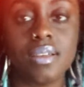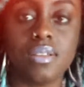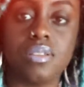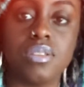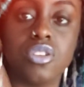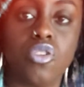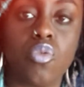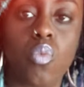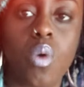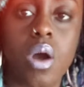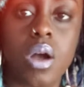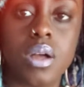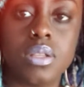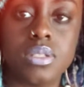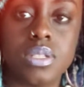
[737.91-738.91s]
And your
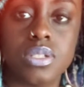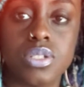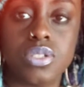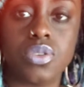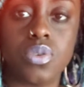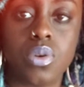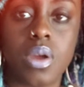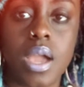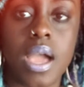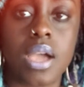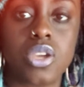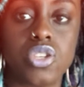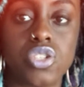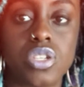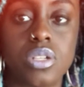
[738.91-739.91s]
Wands is your
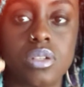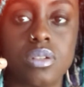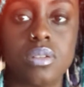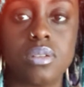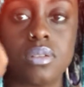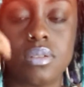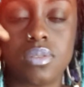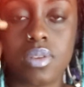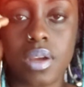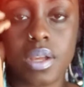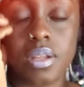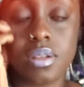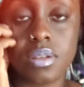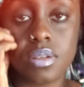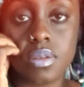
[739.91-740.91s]
action,
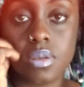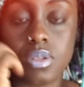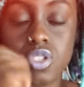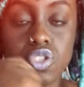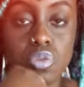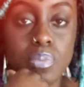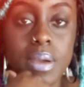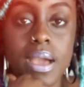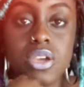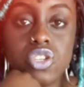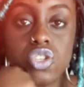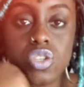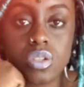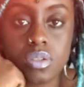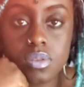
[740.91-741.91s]
right? It's your
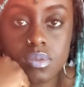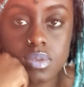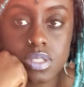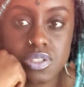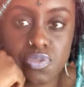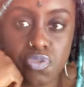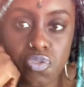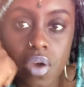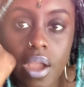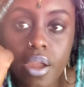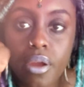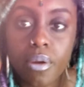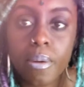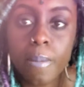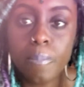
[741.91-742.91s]
passion. It's
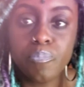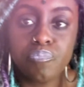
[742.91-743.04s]
fire.